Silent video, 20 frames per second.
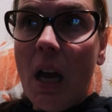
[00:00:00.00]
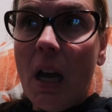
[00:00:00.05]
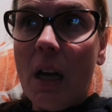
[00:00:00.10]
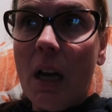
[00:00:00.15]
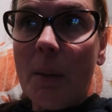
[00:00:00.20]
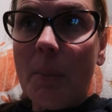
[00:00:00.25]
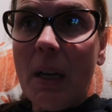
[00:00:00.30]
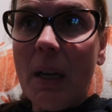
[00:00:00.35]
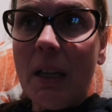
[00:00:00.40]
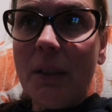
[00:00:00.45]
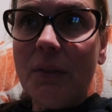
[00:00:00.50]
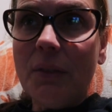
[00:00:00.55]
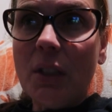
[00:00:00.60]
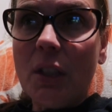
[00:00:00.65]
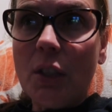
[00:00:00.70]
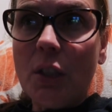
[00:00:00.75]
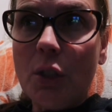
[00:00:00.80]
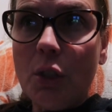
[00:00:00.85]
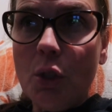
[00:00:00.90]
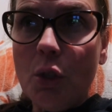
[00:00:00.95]
Um, I've
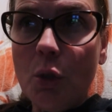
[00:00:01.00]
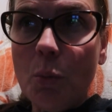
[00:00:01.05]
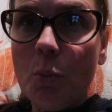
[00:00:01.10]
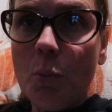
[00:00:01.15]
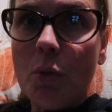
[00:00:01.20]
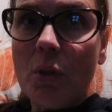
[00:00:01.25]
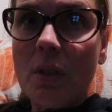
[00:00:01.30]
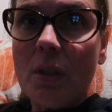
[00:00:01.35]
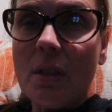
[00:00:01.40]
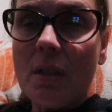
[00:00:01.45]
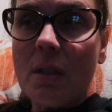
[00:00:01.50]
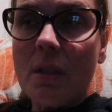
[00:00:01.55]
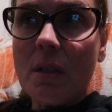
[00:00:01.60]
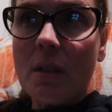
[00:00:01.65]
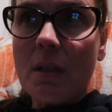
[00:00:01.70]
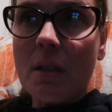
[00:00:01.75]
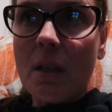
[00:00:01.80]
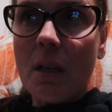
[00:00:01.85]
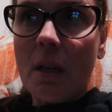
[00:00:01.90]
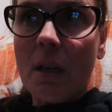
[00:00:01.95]
done
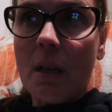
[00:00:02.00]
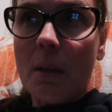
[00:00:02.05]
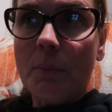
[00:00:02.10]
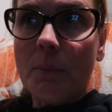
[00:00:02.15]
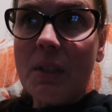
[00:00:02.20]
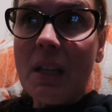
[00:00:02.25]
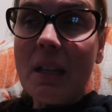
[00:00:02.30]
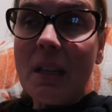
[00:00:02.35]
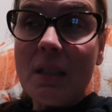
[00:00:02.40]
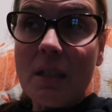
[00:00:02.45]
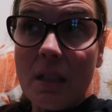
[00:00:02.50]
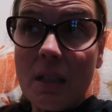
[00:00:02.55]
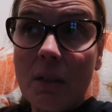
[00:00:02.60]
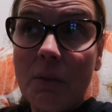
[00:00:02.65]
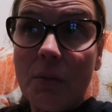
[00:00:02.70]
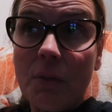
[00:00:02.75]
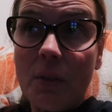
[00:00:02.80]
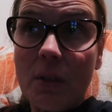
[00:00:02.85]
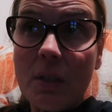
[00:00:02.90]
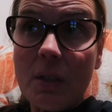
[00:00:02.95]
numerous um, testing
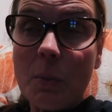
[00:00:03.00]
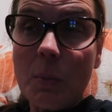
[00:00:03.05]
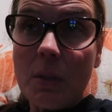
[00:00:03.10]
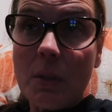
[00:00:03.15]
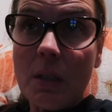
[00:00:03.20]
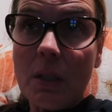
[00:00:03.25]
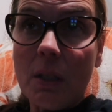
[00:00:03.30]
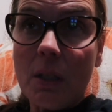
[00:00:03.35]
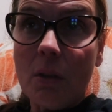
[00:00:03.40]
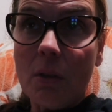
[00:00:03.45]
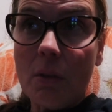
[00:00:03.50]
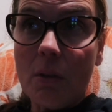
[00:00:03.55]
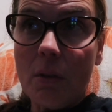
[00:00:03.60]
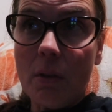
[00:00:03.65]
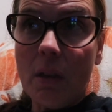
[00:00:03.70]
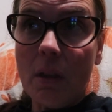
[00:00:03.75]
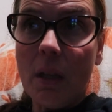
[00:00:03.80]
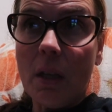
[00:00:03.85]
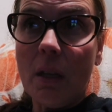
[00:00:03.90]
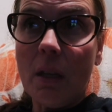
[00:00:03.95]
for this particular
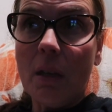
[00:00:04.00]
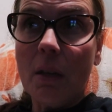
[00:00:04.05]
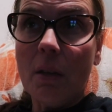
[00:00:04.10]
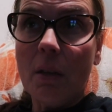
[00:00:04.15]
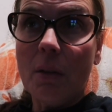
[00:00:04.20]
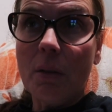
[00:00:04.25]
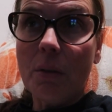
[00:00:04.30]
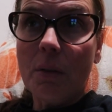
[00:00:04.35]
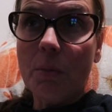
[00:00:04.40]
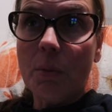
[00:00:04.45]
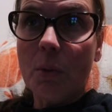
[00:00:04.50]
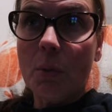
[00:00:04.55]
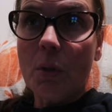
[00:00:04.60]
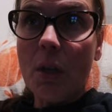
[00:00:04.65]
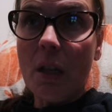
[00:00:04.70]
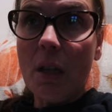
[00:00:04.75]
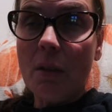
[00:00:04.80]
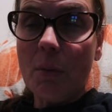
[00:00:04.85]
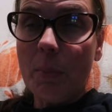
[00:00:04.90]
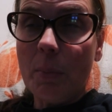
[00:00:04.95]
thing through
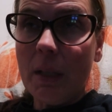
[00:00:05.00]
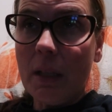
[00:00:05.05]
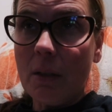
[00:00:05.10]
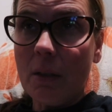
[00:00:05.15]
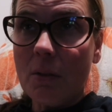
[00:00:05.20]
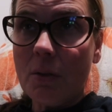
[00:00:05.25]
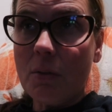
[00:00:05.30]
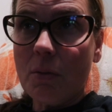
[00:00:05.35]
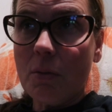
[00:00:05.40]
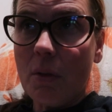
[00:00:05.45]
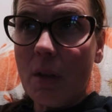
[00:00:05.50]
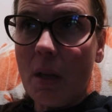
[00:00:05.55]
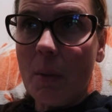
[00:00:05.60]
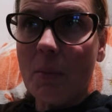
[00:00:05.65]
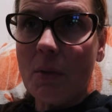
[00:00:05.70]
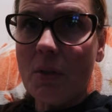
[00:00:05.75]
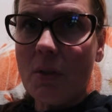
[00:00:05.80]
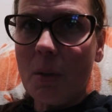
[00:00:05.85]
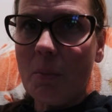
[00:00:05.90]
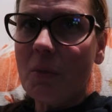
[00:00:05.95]
color panels through
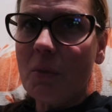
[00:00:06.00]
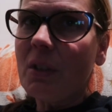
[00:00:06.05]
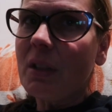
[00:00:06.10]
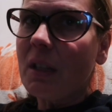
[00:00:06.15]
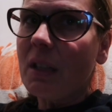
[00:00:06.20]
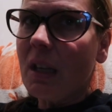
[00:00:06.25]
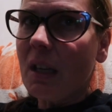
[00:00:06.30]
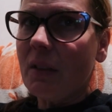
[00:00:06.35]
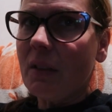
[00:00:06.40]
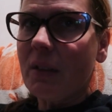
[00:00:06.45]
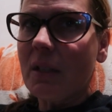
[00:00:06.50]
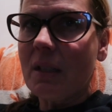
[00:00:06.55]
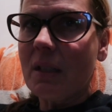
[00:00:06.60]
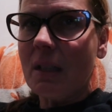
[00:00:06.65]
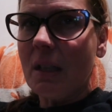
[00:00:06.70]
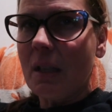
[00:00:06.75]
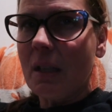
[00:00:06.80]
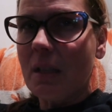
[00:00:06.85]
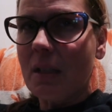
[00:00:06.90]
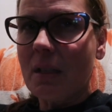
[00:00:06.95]
them, so I'm really kind of
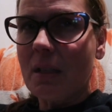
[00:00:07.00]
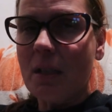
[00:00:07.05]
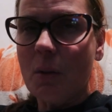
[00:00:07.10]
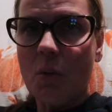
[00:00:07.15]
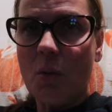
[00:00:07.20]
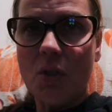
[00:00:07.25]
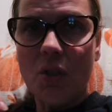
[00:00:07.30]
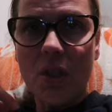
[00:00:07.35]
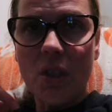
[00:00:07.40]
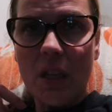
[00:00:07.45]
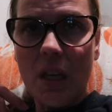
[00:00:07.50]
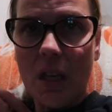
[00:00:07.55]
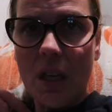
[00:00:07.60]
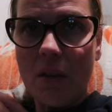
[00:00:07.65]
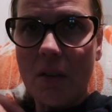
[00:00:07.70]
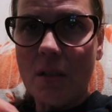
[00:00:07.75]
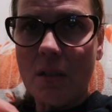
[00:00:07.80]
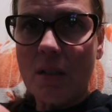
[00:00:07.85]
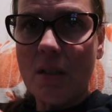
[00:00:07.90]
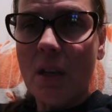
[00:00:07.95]
excited to see what she
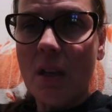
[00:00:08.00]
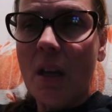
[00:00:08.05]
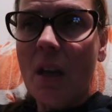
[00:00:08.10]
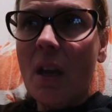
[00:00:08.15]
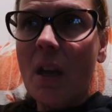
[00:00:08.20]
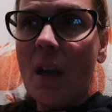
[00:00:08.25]
carries.